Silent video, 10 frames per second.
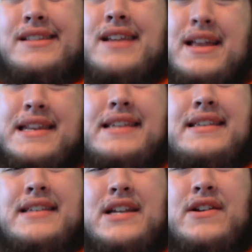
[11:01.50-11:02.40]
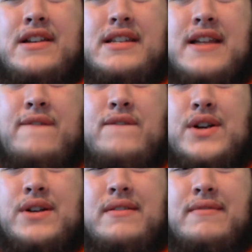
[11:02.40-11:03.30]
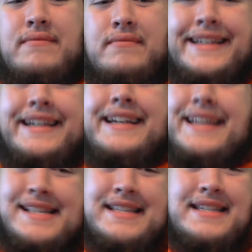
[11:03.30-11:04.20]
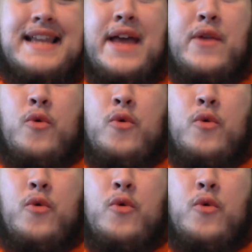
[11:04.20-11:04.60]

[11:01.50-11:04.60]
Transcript: unnecessary discomfort. Instead,